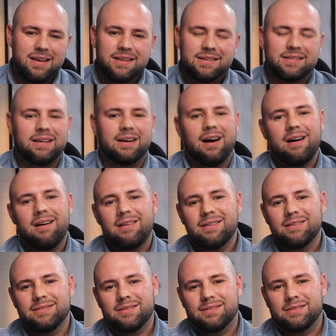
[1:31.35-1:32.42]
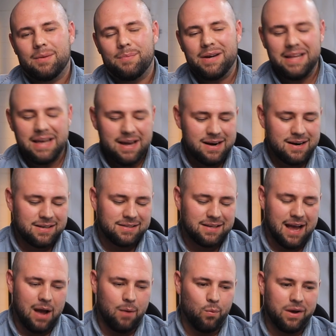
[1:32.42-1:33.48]
cigar sommeliers
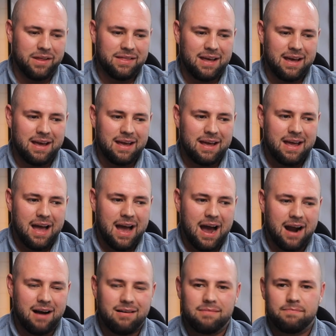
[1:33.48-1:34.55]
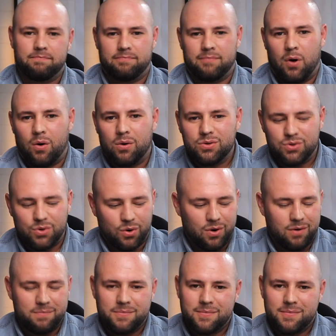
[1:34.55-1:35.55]
and when they are also,